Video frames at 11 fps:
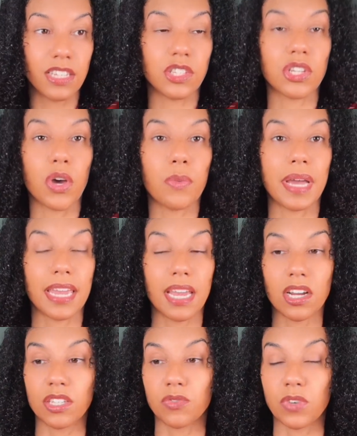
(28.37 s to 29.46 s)
So my
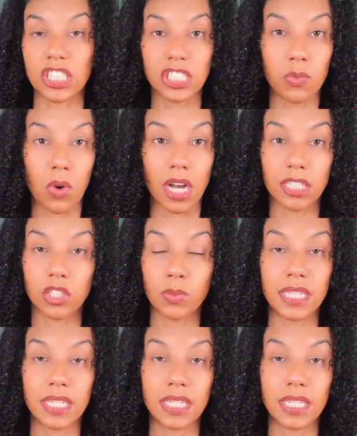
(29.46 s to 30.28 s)
hair is freshly washed.